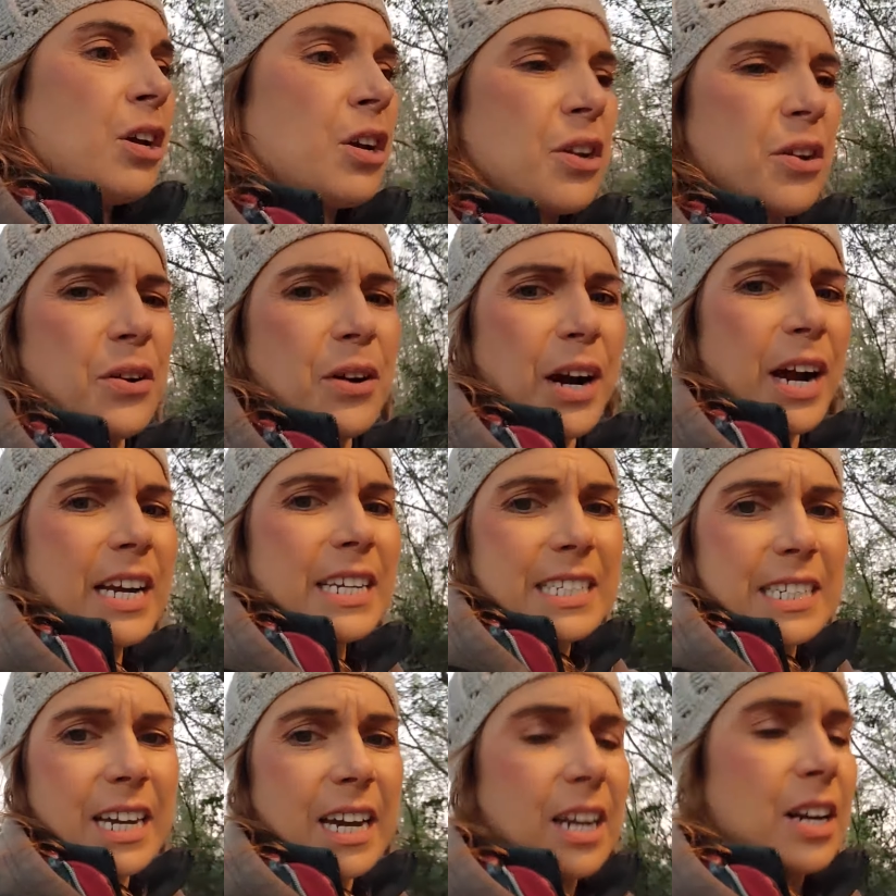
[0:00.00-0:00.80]
your
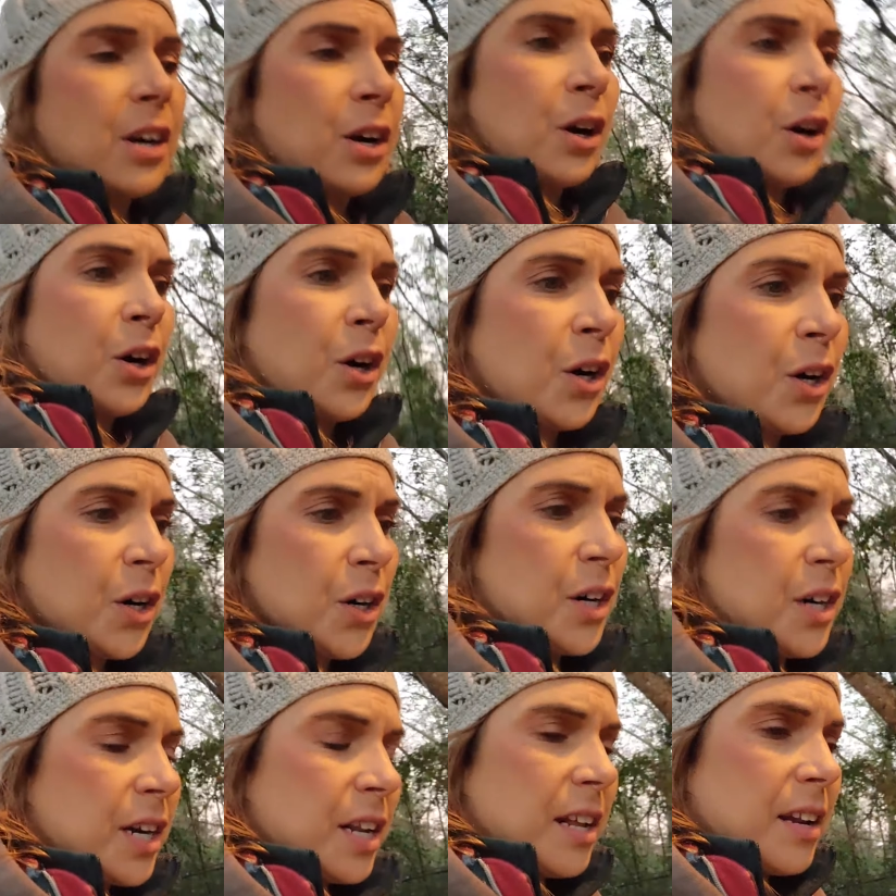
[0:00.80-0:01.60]
eyes kind of
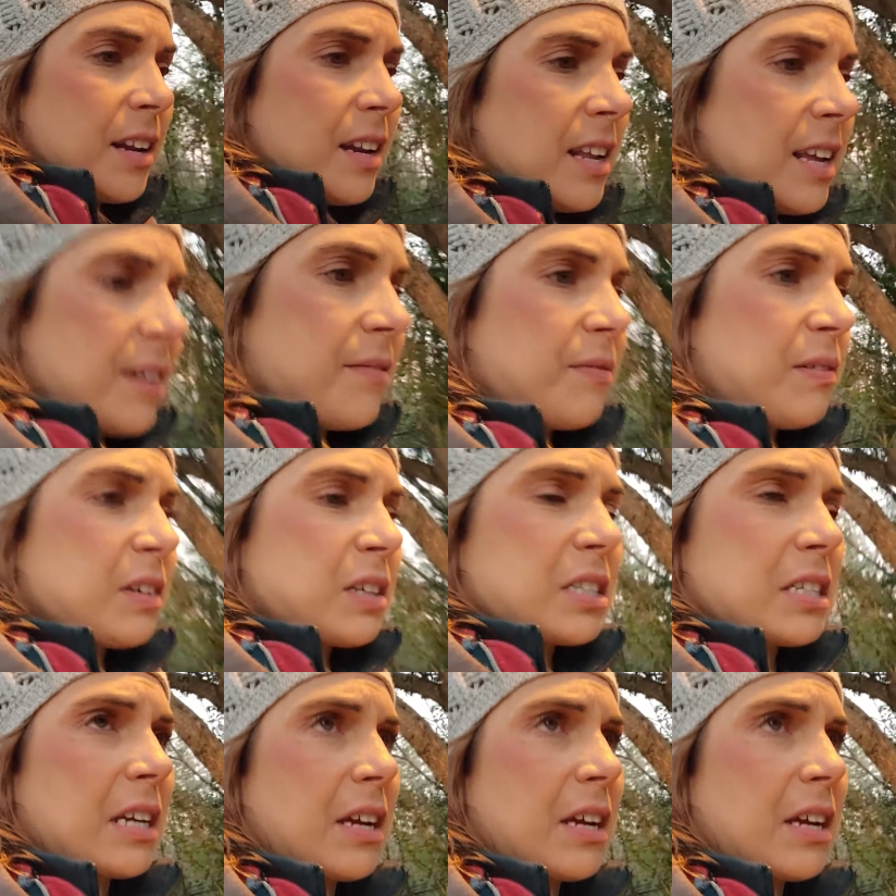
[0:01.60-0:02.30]
hurt and it feels